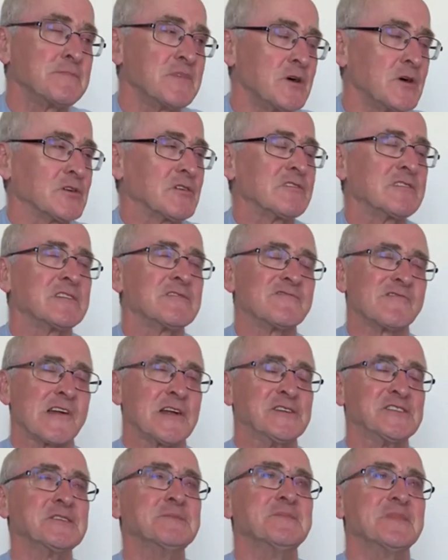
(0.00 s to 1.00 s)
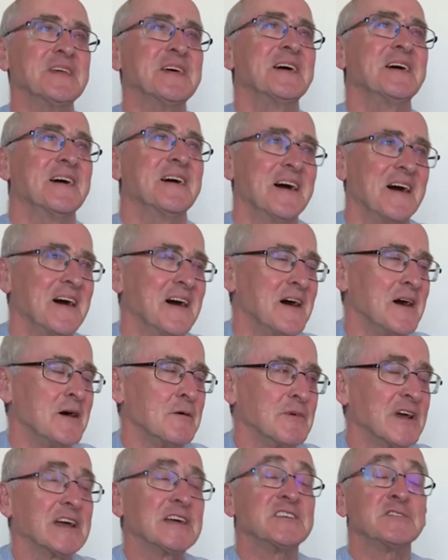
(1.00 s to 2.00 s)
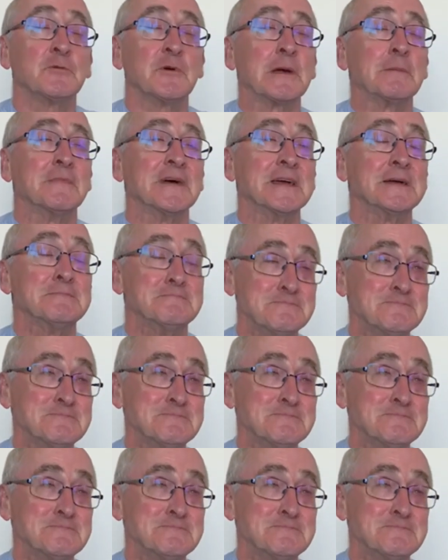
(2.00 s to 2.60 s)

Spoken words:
partner and a friend. We're going to eat me.